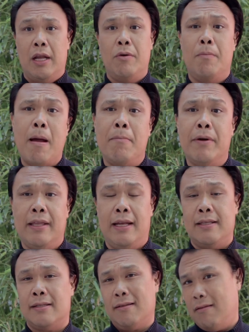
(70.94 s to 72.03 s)
and remember that
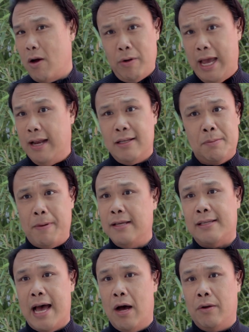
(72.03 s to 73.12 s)
it's okay to
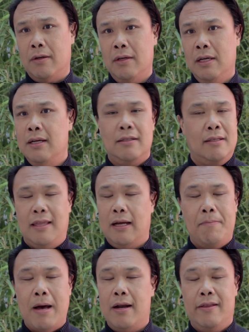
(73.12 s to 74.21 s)
space out, to think
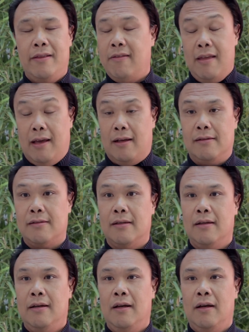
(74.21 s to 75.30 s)
about other things.
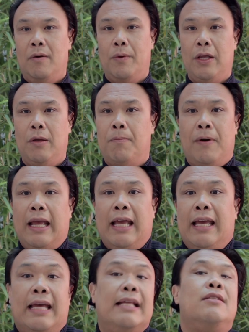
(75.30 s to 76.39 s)
What are you
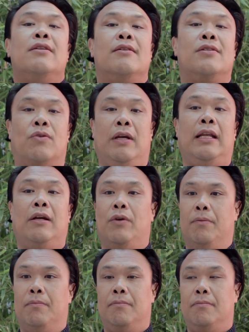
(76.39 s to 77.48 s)
bringing into the screening
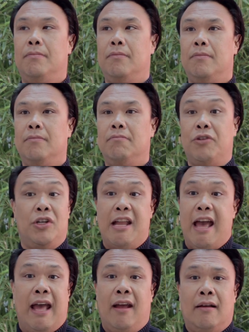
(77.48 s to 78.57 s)
room? Your
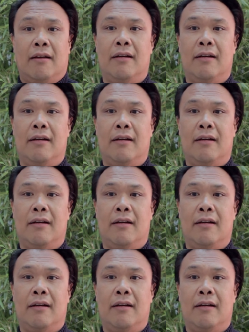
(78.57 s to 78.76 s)
day?